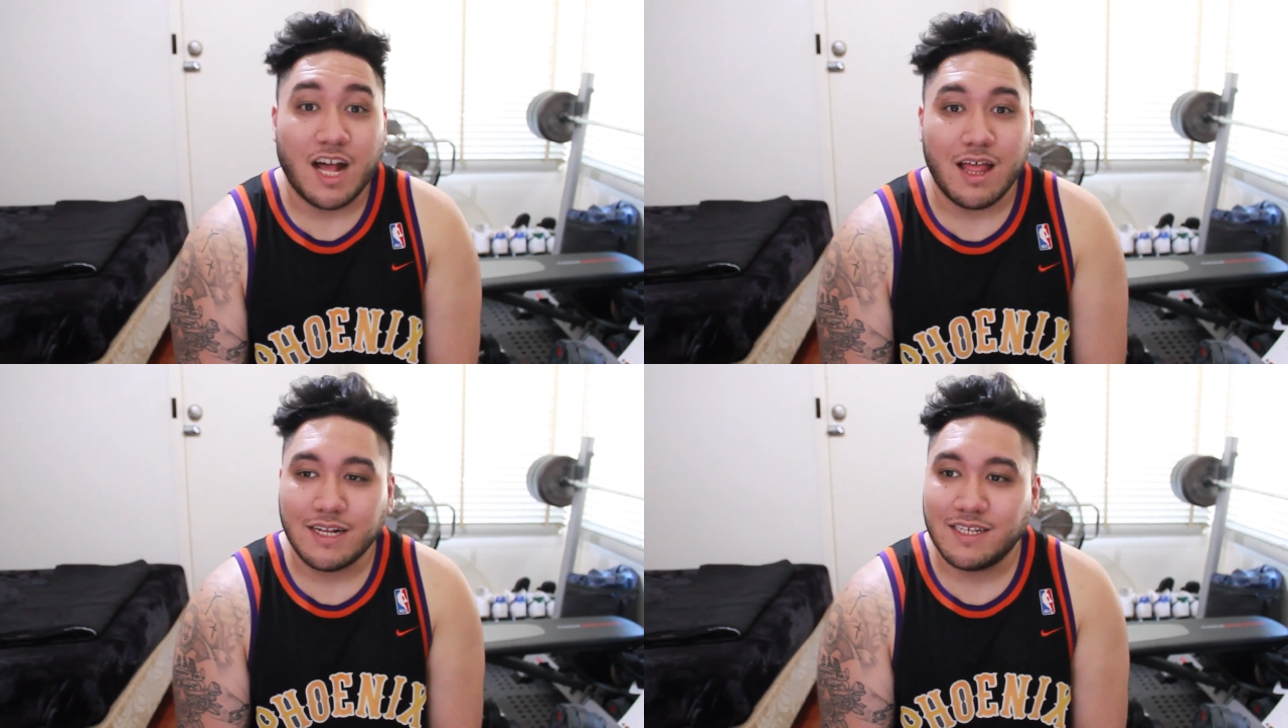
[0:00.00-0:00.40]

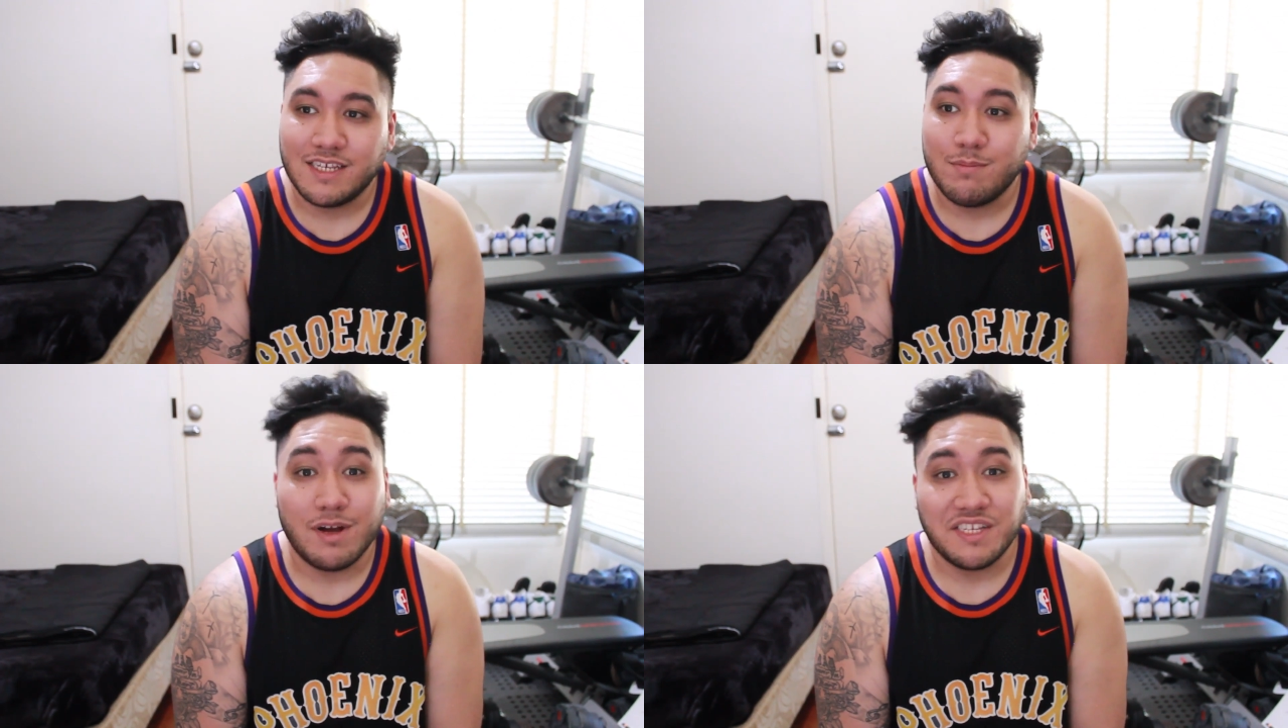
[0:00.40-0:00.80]
I like to
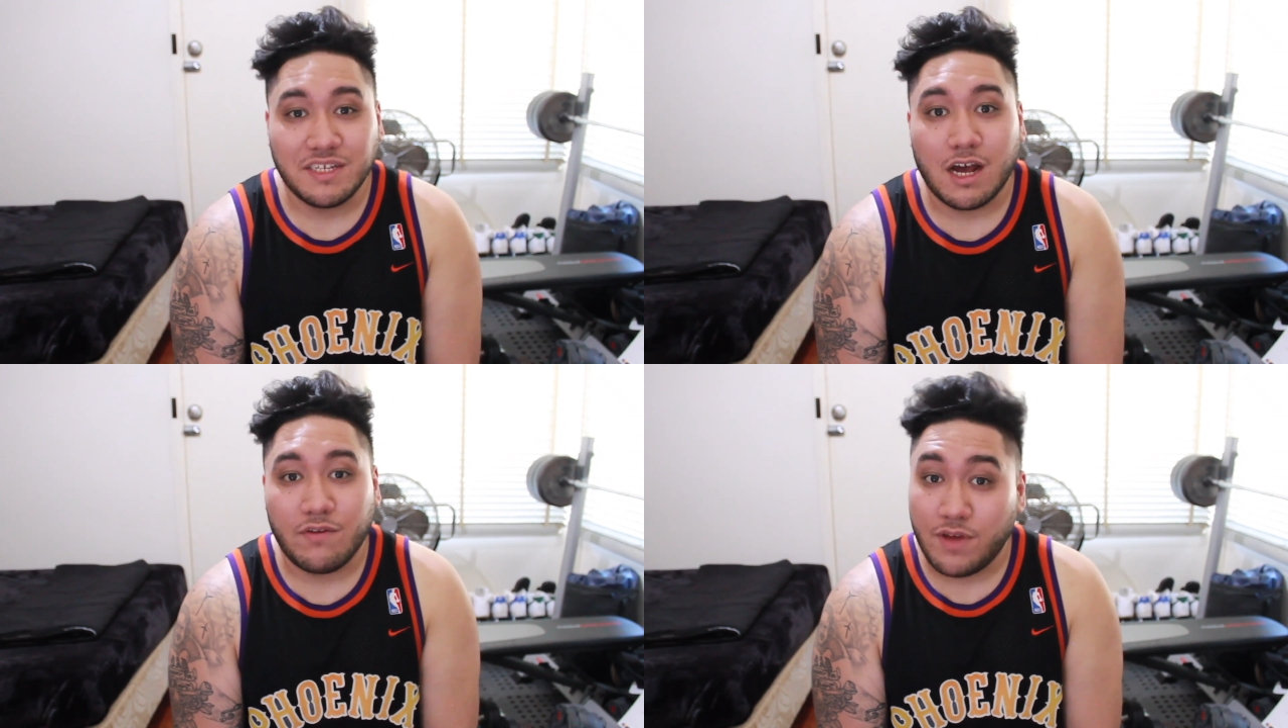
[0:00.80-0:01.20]
see
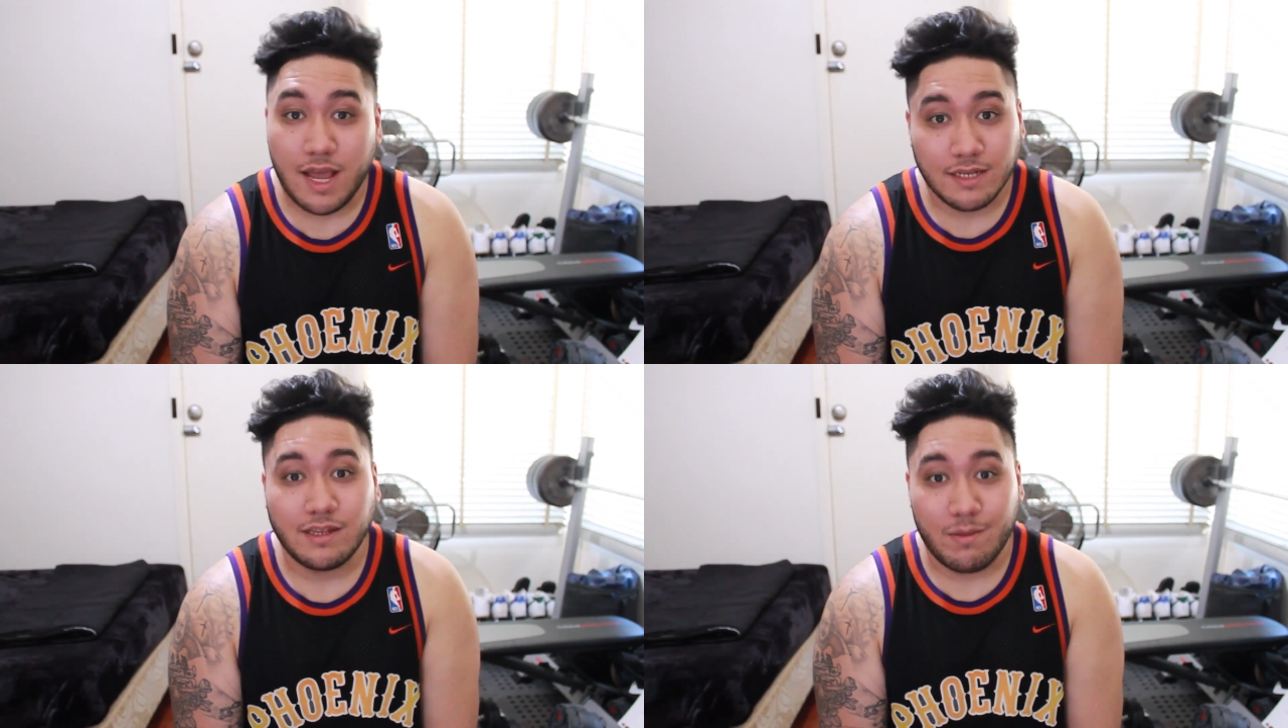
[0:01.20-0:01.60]
myself
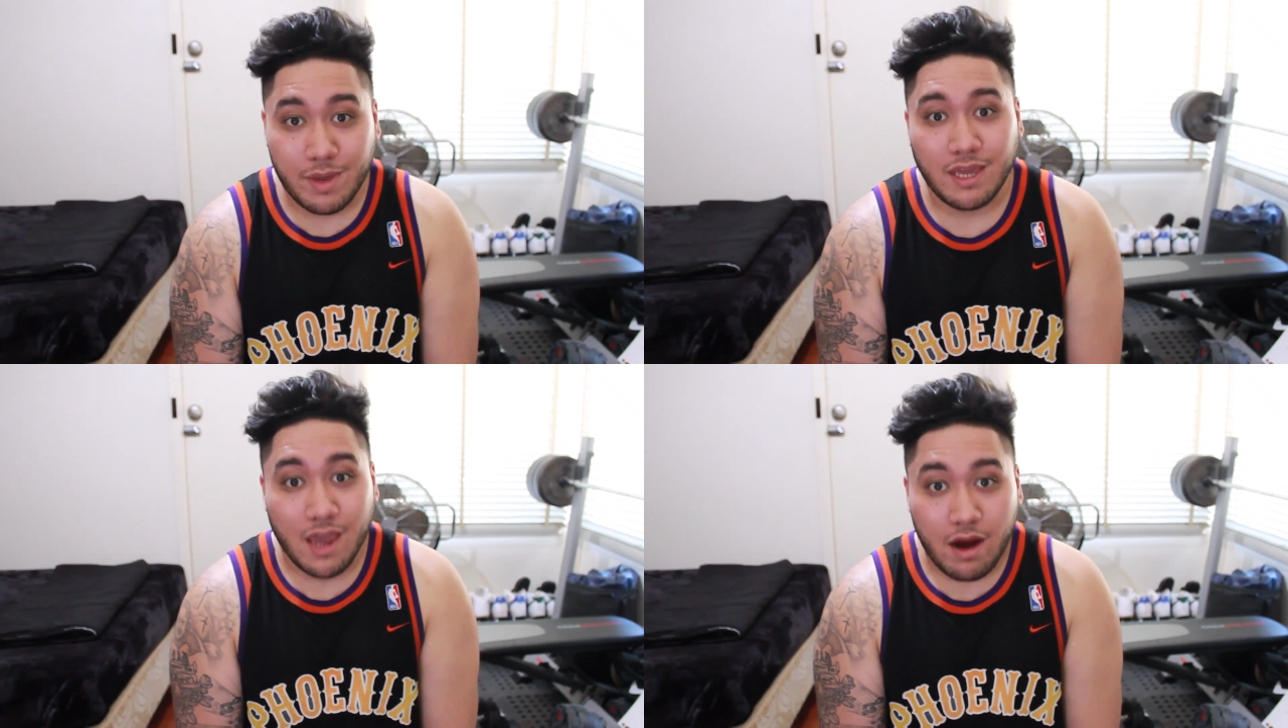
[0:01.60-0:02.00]
as that
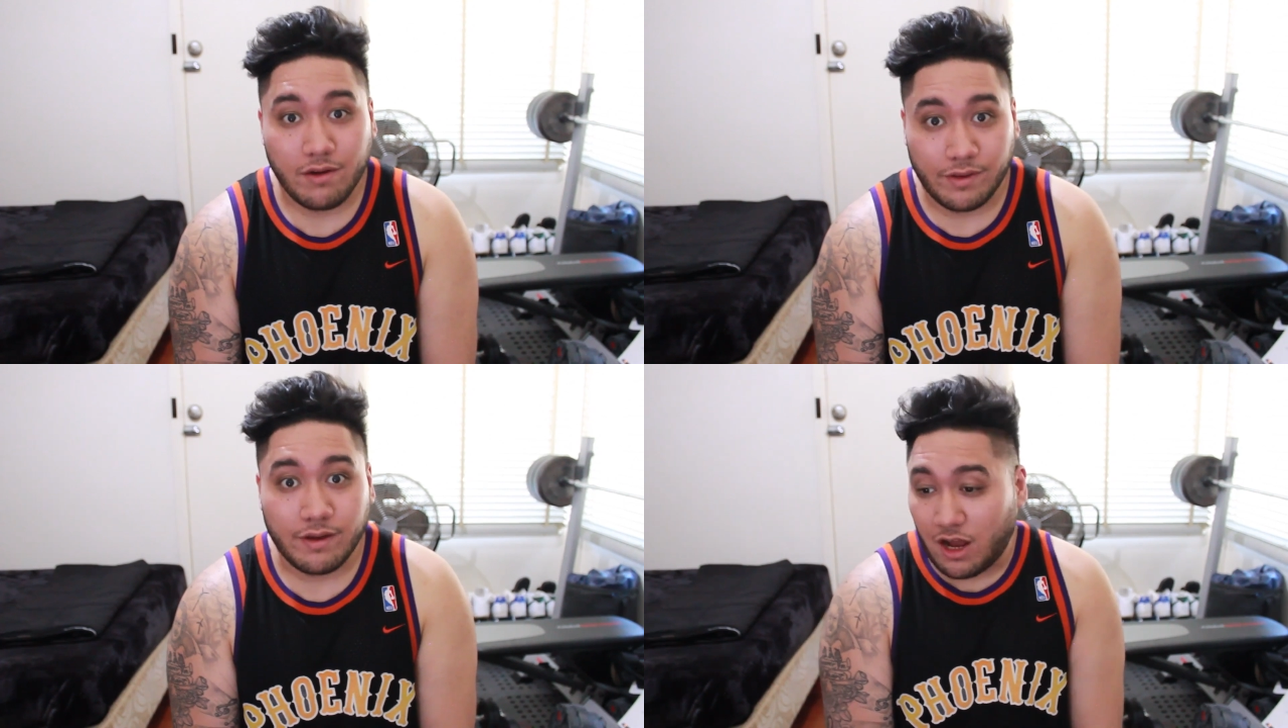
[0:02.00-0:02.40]
main
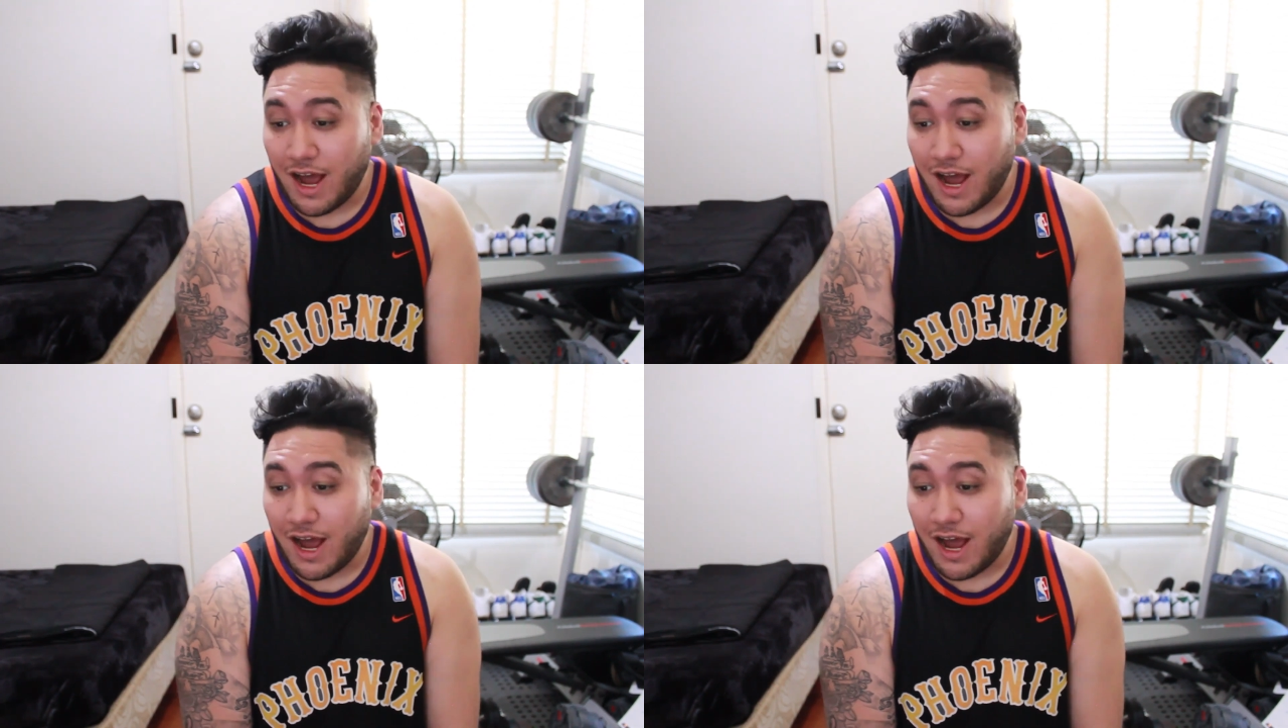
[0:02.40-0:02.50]
character.